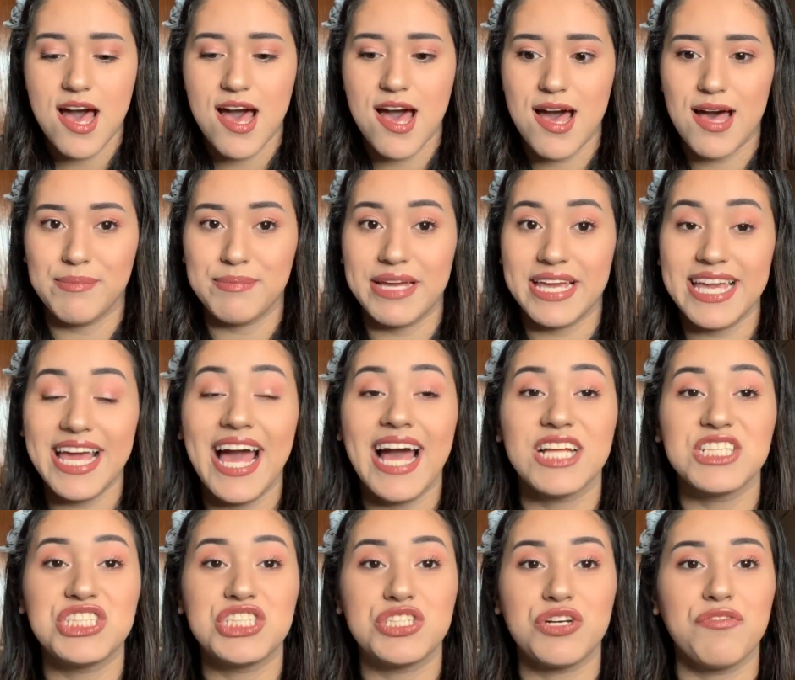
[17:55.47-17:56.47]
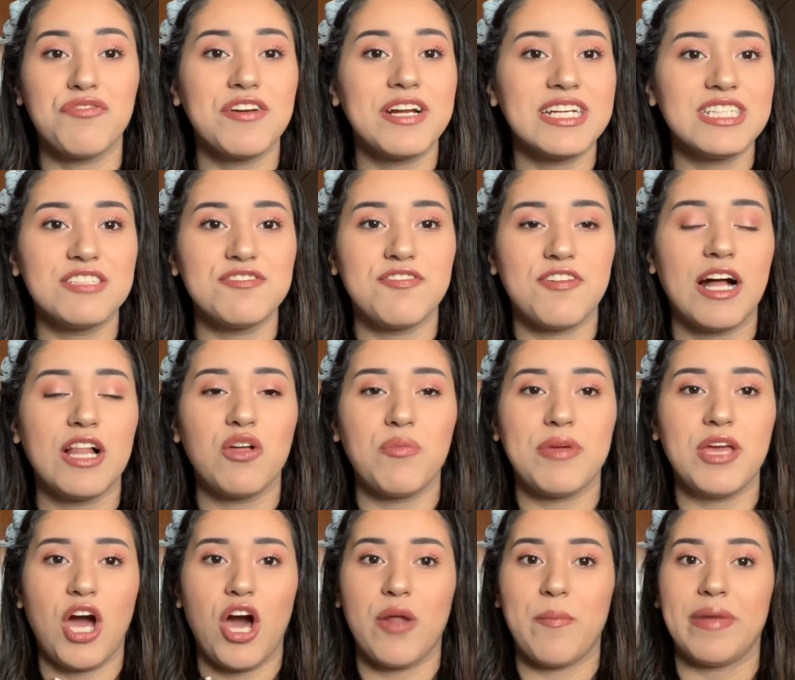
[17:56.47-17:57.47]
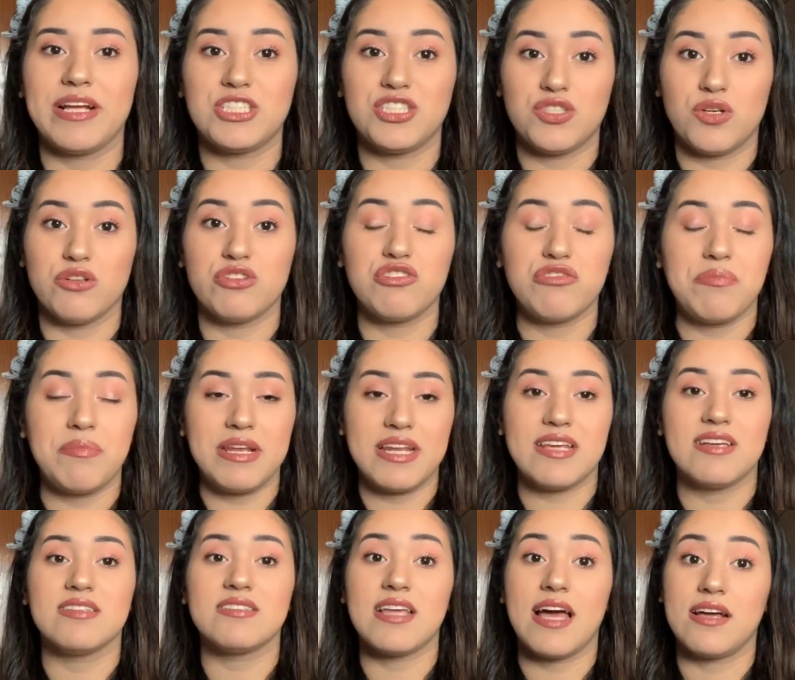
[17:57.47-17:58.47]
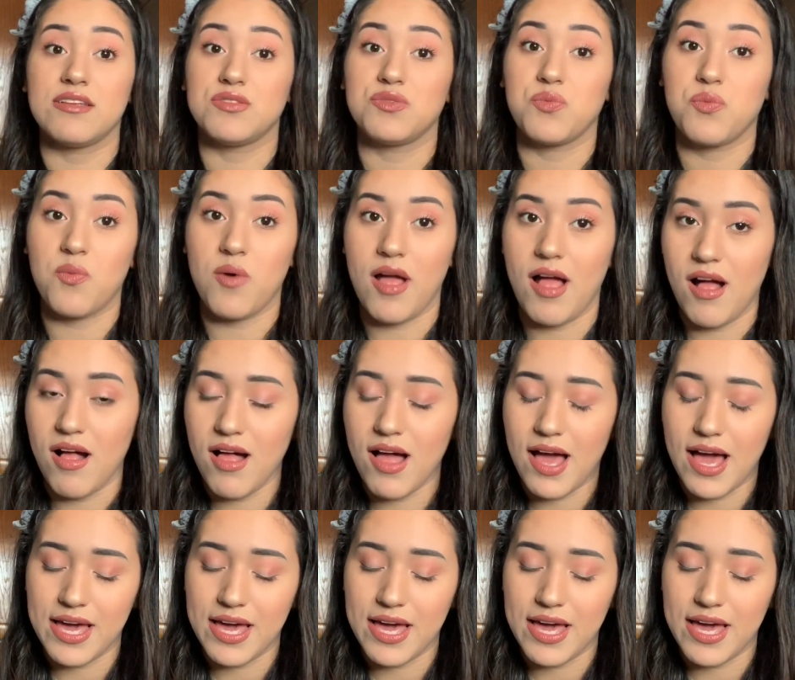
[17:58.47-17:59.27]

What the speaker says: And yeah, don't forget to follow me on my social medias as well.